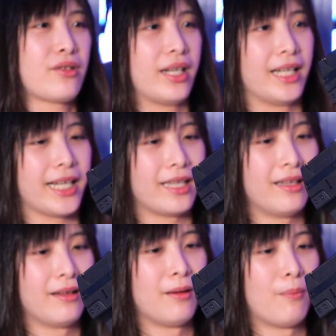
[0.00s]
try that again.
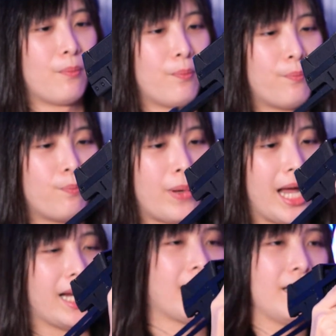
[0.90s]

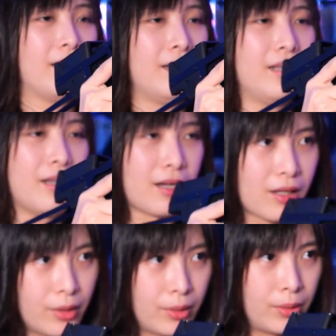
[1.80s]
Bang.
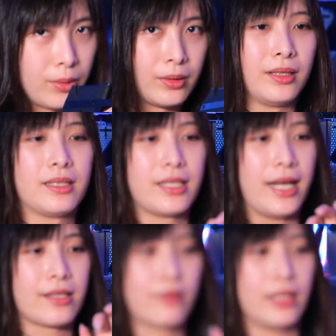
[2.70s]
Cool. So
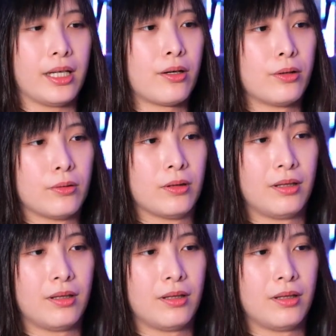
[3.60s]
that's really cool.